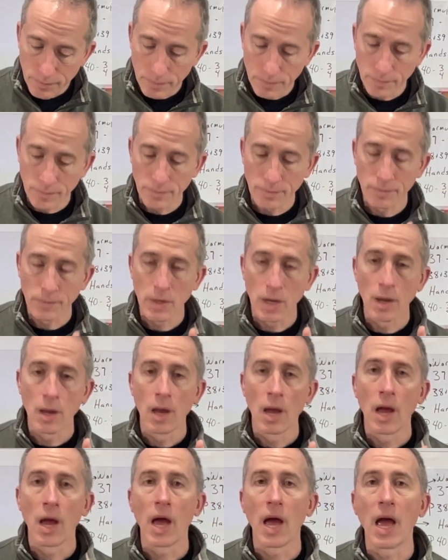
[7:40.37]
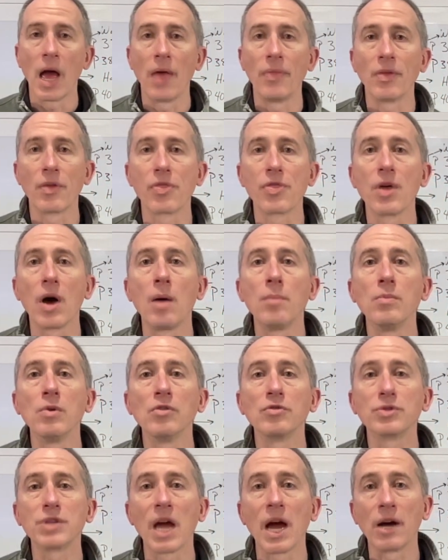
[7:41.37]
and the thumb
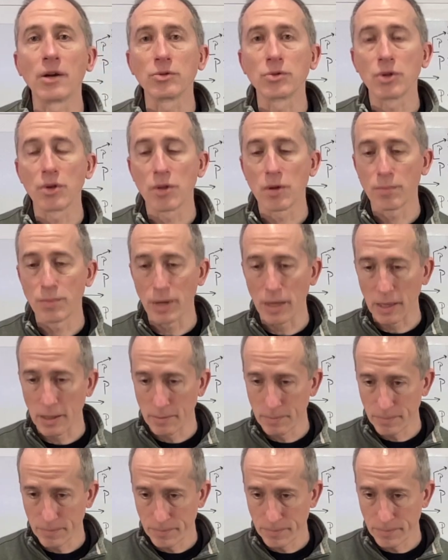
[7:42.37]
moves down to the B.